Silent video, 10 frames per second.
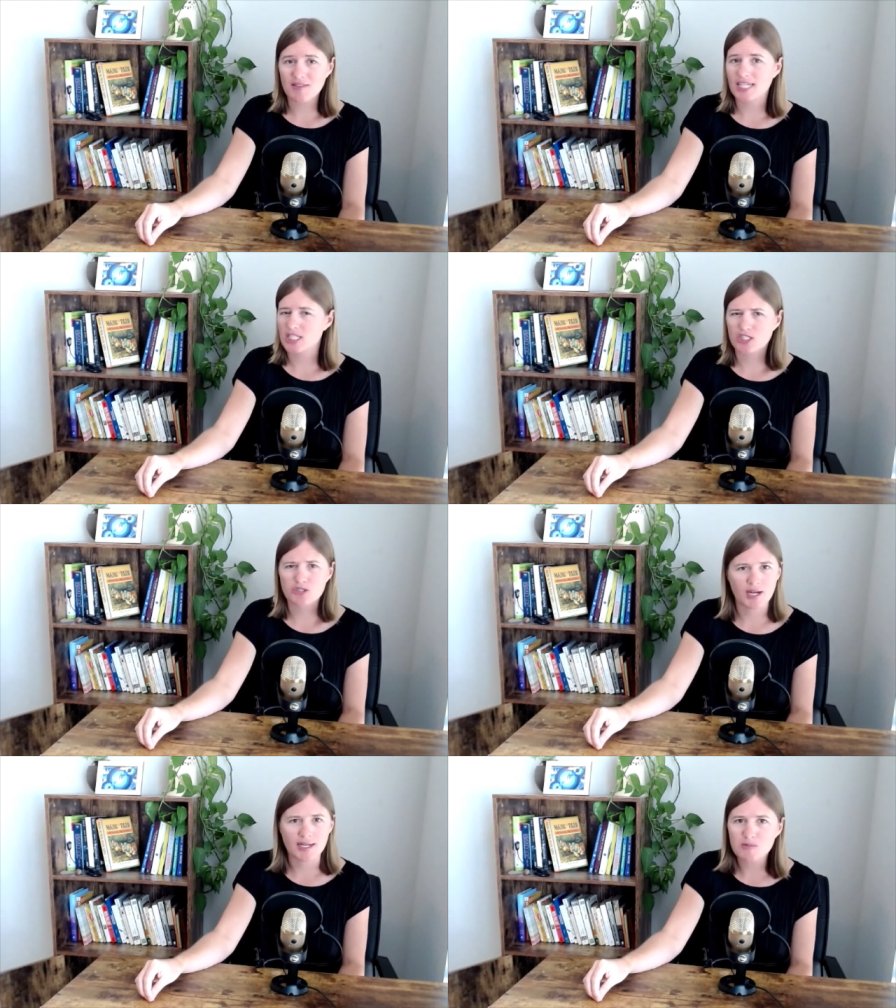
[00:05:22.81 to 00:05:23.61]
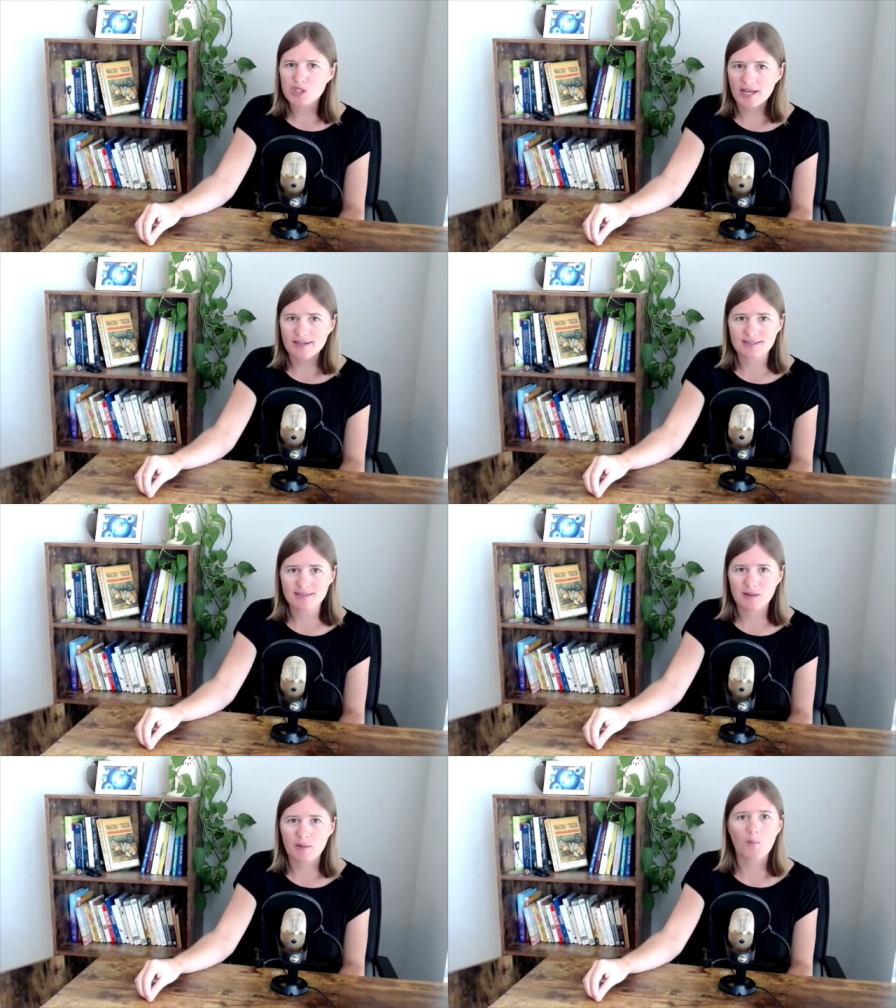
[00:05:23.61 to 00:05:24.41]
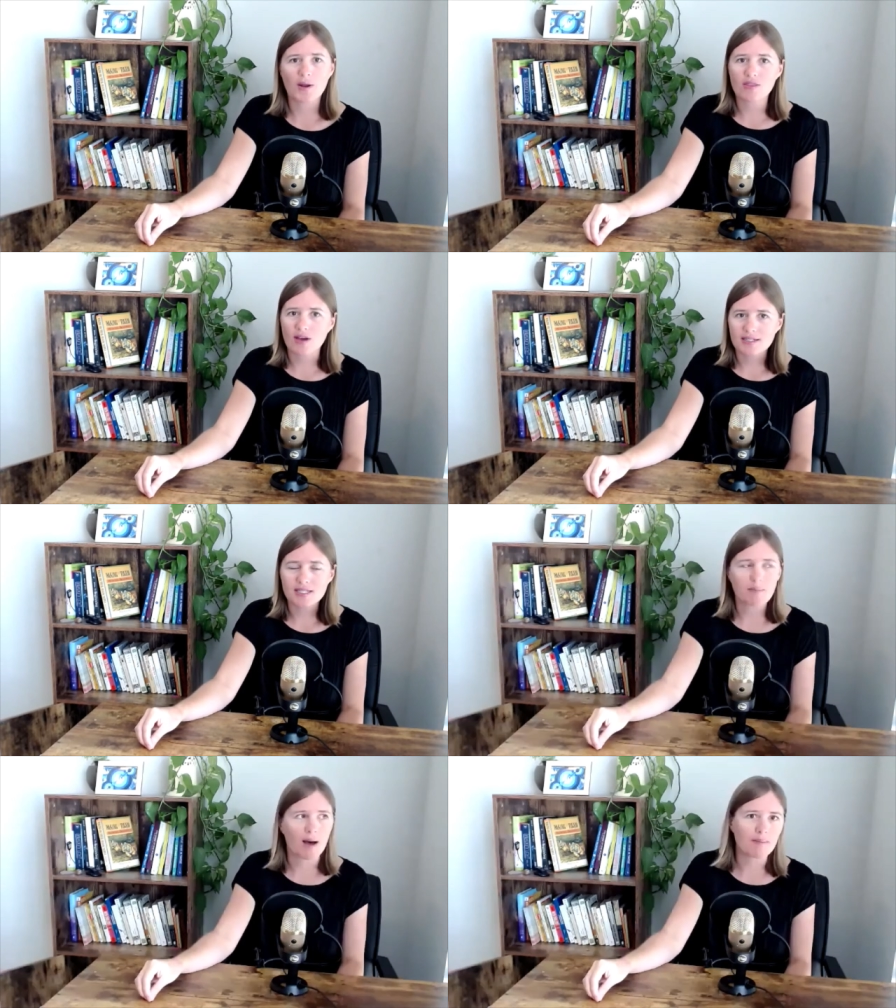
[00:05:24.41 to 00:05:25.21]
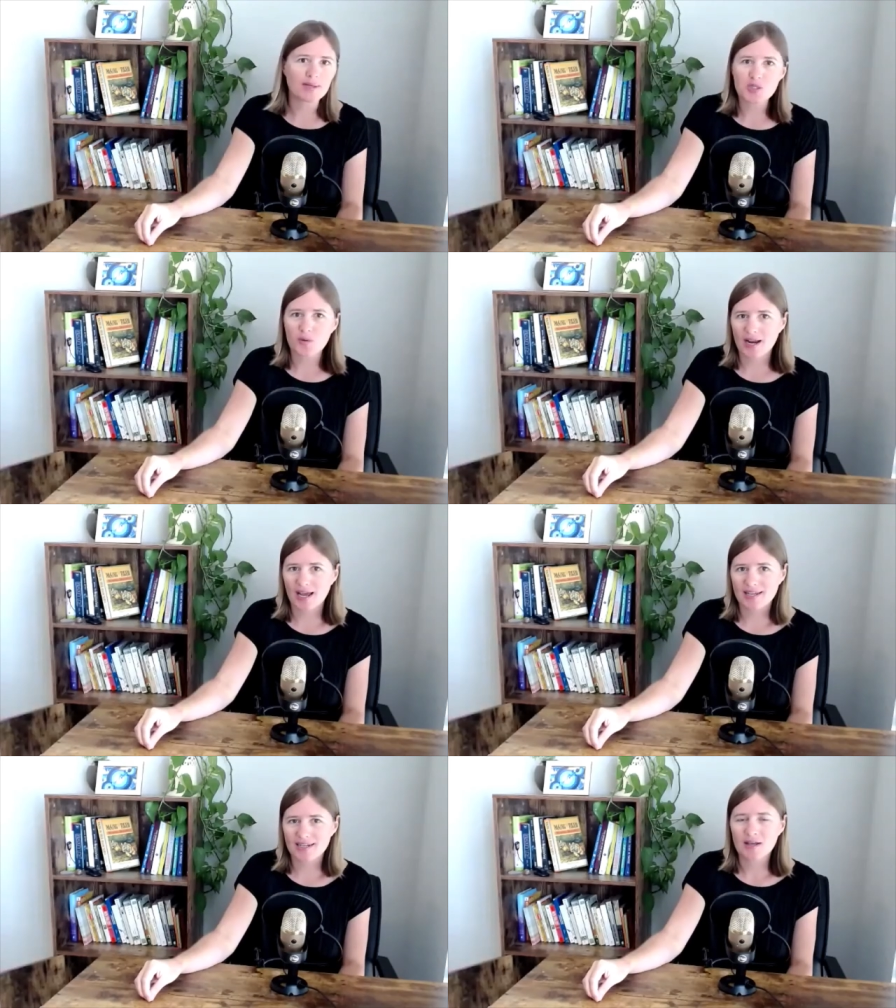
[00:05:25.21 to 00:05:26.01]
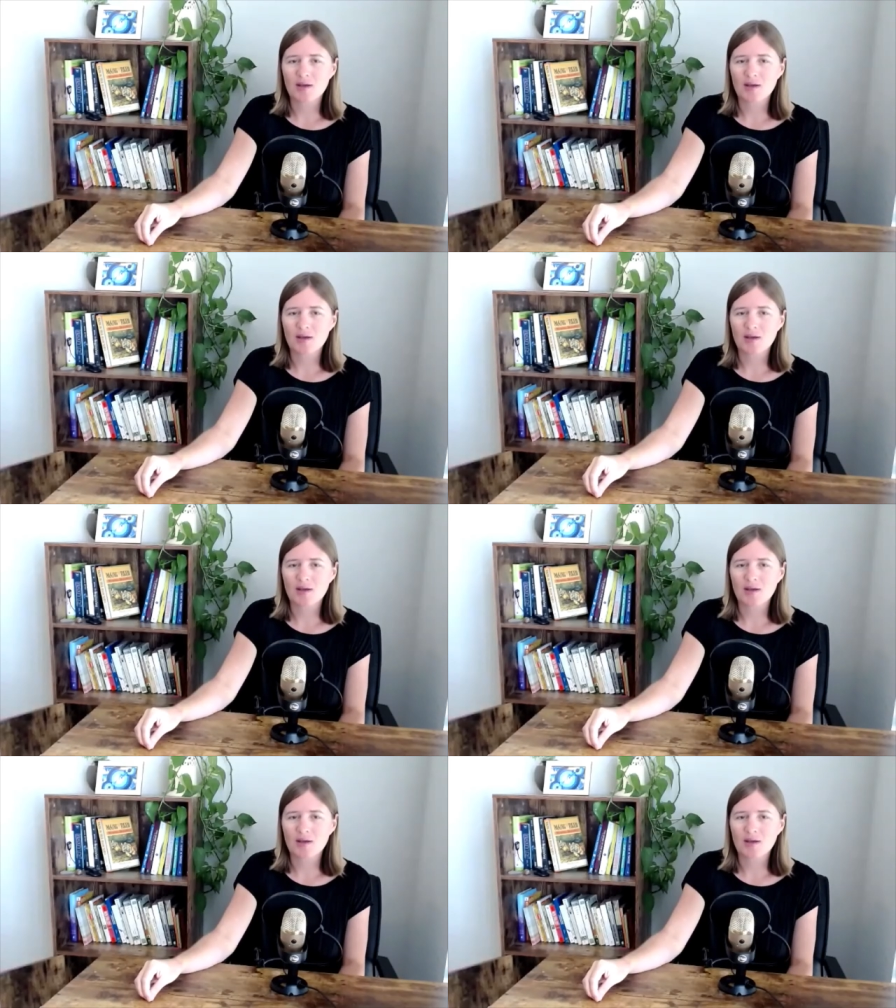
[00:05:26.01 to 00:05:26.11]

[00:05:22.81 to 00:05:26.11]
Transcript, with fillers: then it's just random chance about what thoughts pop into our head,